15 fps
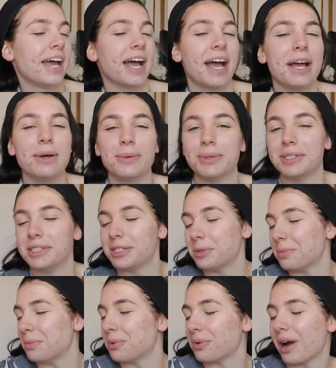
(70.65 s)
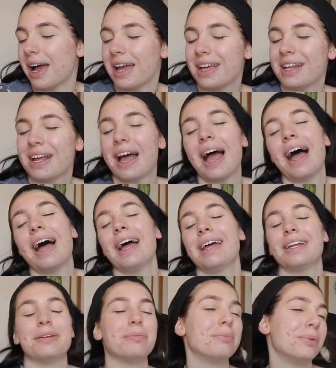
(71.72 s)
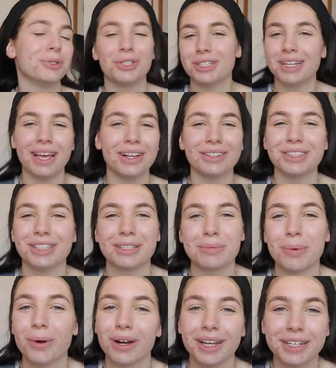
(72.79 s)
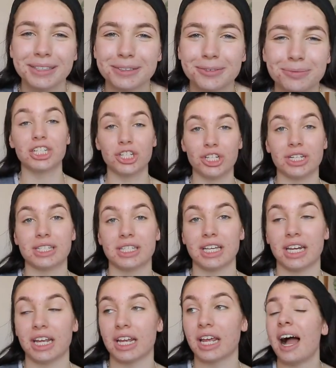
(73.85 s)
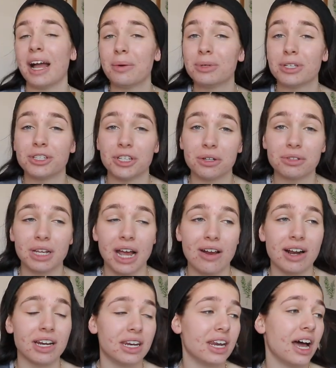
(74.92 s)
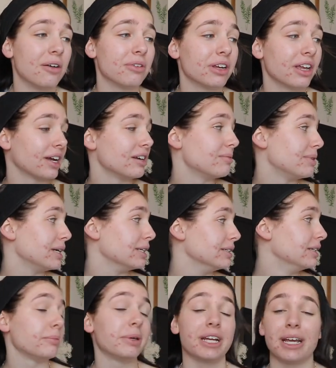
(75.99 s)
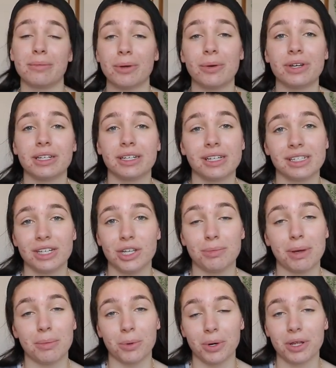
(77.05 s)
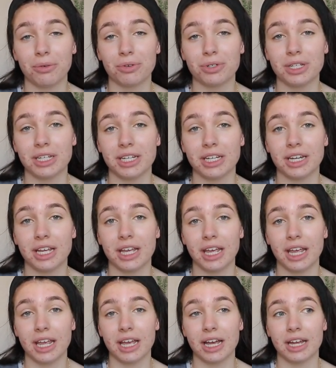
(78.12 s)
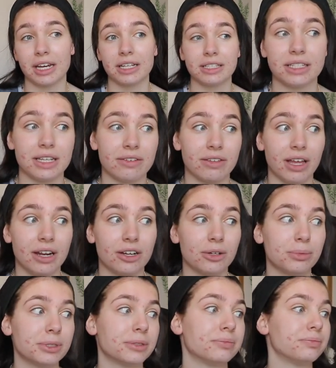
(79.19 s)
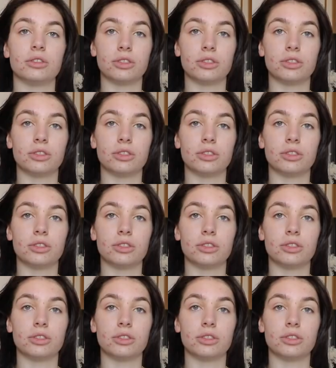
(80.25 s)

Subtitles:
I was bright-eyed and bushy-tailed this morning. Just kidding. I was so tired I did not want to get out of bed. But I am going to continue my morning routine and see if that helps.